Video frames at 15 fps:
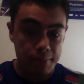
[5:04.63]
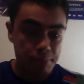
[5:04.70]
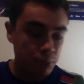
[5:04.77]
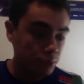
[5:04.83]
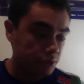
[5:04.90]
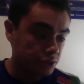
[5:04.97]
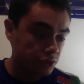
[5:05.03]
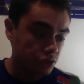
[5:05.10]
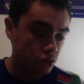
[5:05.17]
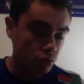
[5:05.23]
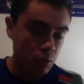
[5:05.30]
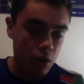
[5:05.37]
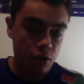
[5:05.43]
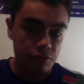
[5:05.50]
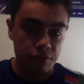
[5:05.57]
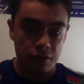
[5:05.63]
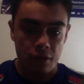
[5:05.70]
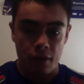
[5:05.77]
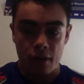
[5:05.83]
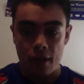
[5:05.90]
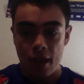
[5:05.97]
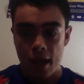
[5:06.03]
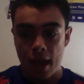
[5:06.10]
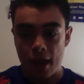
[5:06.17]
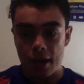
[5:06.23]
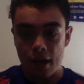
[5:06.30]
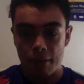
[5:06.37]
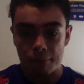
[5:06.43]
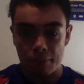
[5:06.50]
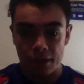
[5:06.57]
points to 12, and